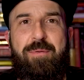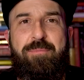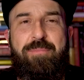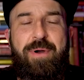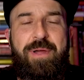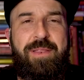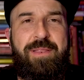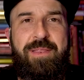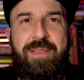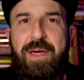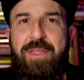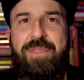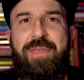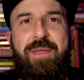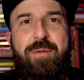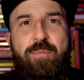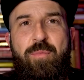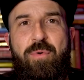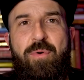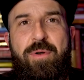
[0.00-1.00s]
but
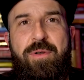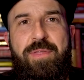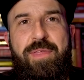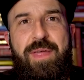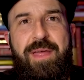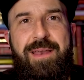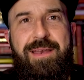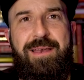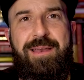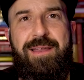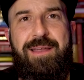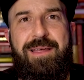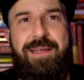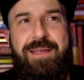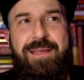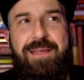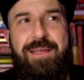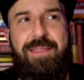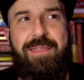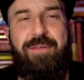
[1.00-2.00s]
nothing more than
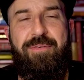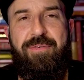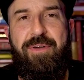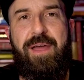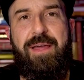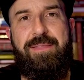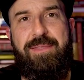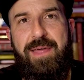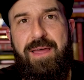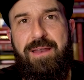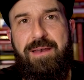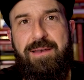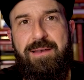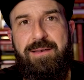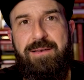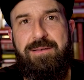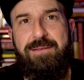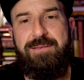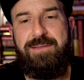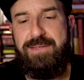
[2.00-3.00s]
the fact that
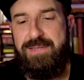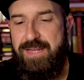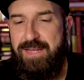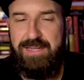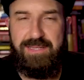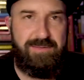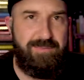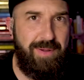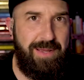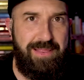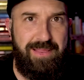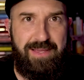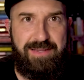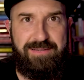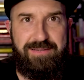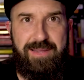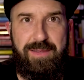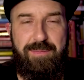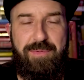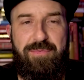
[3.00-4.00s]
today is my
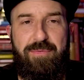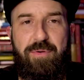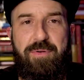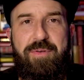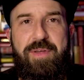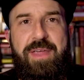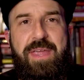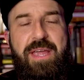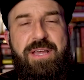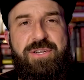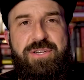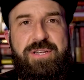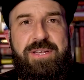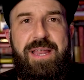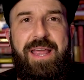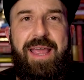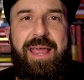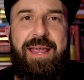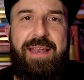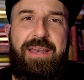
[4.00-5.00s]
last day before vacation.
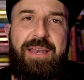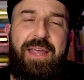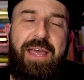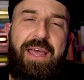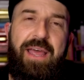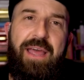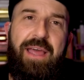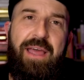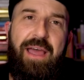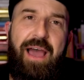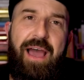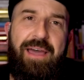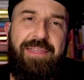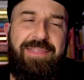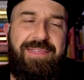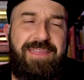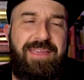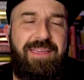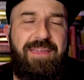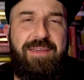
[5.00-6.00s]
And I
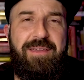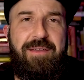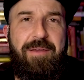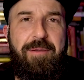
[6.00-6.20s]
think